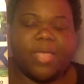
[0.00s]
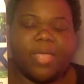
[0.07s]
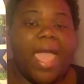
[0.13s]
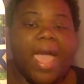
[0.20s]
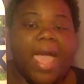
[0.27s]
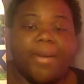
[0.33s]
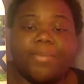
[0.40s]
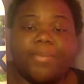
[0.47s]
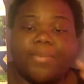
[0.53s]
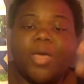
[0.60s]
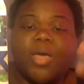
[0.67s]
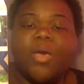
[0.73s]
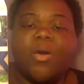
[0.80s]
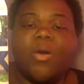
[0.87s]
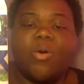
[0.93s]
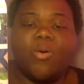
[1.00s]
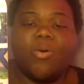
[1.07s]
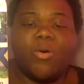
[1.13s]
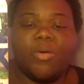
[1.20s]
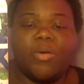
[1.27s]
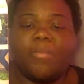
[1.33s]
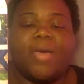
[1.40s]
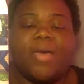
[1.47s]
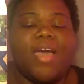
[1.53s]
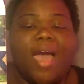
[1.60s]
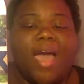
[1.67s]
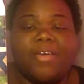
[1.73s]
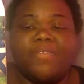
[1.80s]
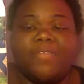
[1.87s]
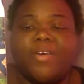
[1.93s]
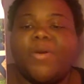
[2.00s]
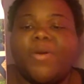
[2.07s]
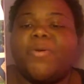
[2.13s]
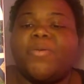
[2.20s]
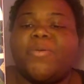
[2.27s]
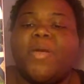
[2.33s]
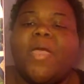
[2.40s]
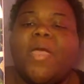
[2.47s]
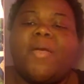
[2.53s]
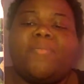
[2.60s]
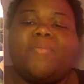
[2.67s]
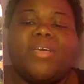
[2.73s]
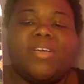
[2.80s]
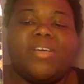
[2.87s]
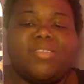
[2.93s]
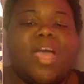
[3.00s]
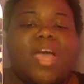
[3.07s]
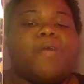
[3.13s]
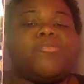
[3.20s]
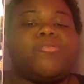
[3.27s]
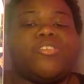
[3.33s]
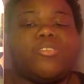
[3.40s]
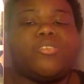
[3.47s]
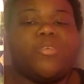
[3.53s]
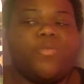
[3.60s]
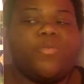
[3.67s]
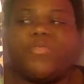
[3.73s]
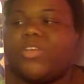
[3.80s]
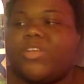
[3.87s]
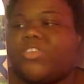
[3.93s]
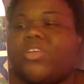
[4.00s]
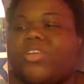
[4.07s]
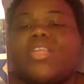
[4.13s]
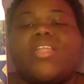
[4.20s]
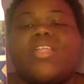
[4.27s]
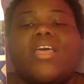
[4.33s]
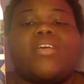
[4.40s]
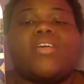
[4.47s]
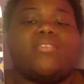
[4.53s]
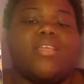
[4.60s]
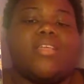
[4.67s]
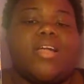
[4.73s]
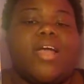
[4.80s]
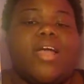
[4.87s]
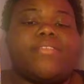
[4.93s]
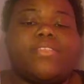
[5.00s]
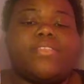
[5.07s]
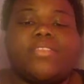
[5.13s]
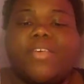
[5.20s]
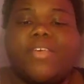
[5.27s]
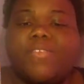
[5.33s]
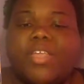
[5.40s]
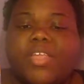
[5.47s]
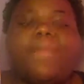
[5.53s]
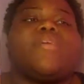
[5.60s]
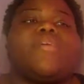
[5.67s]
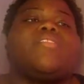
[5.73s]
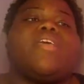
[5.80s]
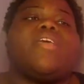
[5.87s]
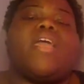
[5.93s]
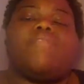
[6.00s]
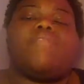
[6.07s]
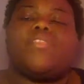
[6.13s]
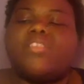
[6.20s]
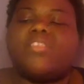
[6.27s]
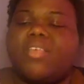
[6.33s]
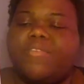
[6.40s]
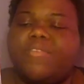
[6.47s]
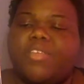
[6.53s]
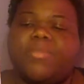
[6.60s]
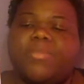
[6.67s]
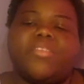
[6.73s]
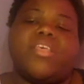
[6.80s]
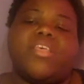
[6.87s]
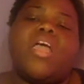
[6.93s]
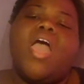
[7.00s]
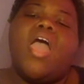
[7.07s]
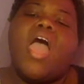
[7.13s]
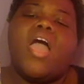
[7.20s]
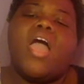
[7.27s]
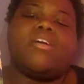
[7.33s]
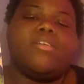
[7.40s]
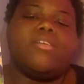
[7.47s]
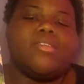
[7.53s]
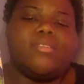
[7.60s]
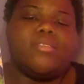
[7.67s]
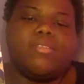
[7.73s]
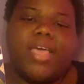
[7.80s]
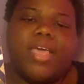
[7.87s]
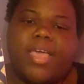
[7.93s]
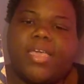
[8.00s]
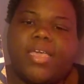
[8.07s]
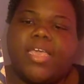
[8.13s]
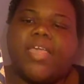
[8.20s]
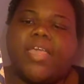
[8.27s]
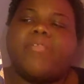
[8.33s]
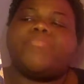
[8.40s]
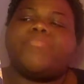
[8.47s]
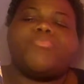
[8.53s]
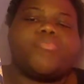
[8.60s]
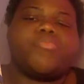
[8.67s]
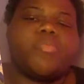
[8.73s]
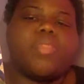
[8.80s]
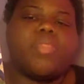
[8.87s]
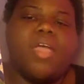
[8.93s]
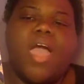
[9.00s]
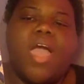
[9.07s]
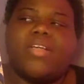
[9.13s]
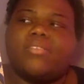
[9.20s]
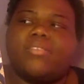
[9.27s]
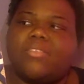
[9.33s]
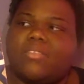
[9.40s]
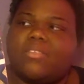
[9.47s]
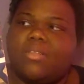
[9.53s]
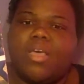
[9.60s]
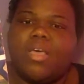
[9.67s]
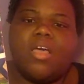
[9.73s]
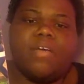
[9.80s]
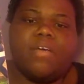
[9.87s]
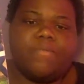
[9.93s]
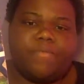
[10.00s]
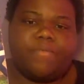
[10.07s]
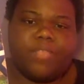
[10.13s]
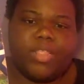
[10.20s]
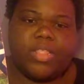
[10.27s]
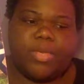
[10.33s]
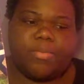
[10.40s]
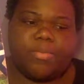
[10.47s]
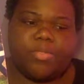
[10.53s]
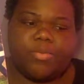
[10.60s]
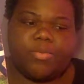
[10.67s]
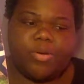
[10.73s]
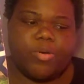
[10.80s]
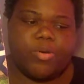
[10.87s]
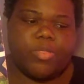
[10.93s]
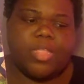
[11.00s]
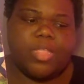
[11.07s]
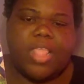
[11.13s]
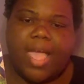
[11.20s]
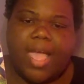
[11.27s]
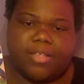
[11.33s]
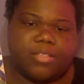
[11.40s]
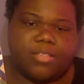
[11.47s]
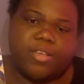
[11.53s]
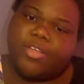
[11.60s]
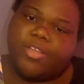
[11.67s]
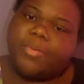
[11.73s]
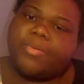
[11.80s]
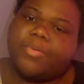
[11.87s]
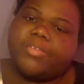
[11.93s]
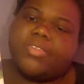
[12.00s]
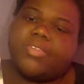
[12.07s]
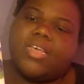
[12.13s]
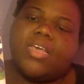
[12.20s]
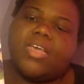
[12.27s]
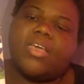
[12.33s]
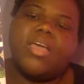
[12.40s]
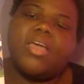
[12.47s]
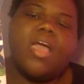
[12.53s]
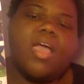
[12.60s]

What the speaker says: app in my iPhone, because I was just so frustrated. Like I said, I got to 70%. After 70%, I couldn't take it. I flipped through the last 30%,